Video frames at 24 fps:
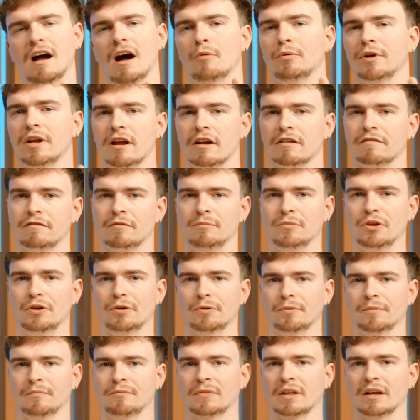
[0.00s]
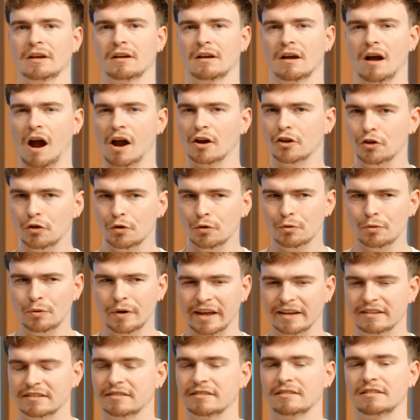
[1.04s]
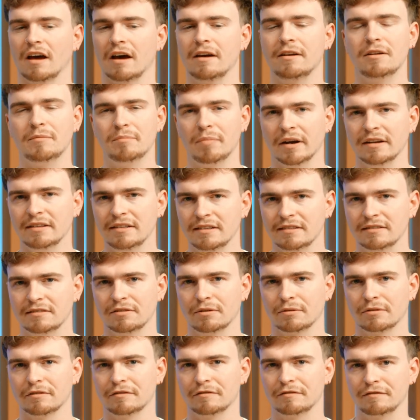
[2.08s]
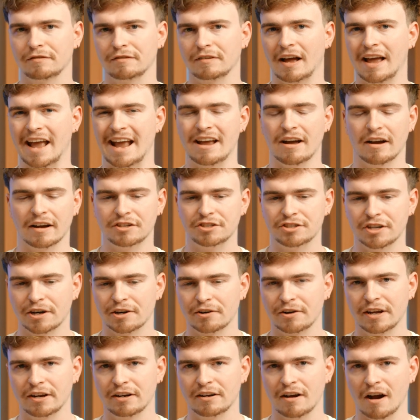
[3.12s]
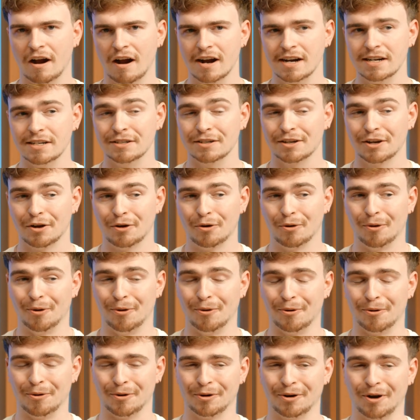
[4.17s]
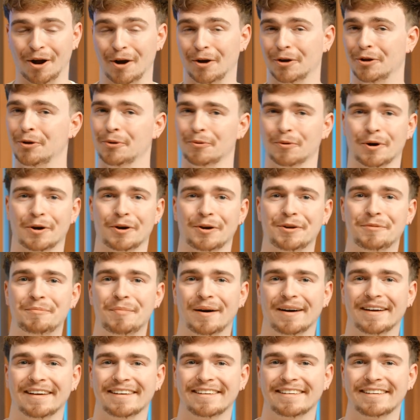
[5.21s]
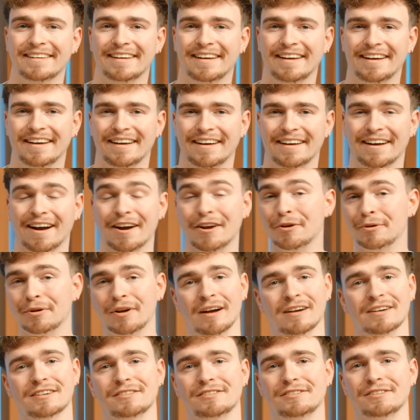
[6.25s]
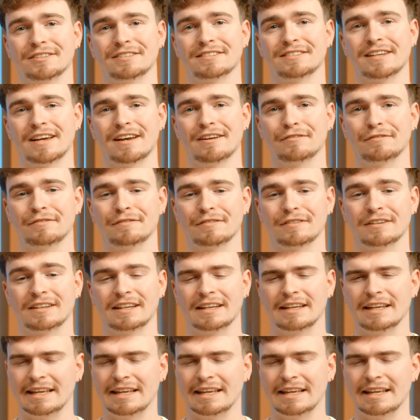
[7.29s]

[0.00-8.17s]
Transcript: I want to hear from you. Are you excited by this sort of AI generated art or are you worried by it? Are you an artist yourself?